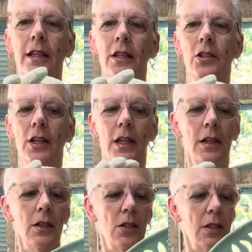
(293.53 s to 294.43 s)
this
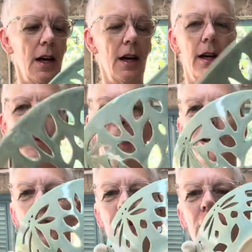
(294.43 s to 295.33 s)
is, uh,
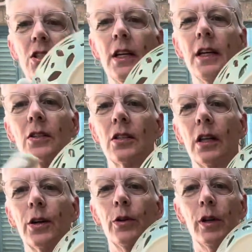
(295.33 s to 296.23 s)
as you can see, it's the
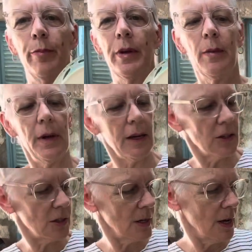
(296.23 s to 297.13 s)
Laguna B
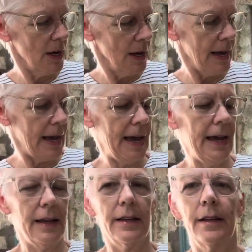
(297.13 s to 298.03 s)
mix.
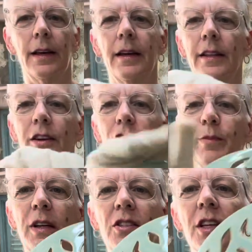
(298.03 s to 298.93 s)
And uh, there's
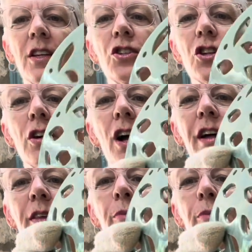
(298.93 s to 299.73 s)
my signature on the